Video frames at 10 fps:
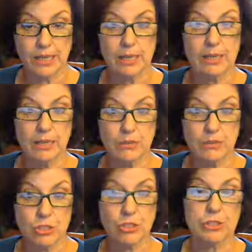they've
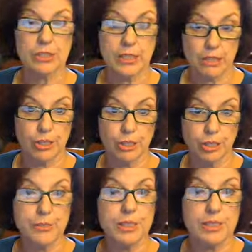certainly
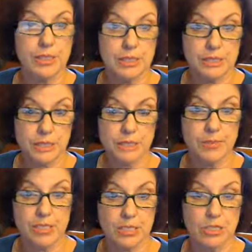accumulated
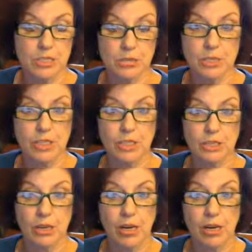6 months to a
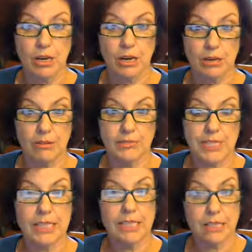year of
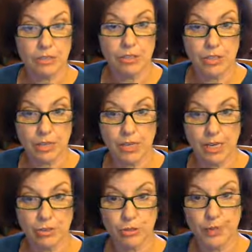taking care of the
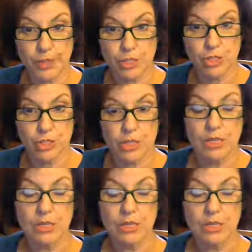geriatric patient.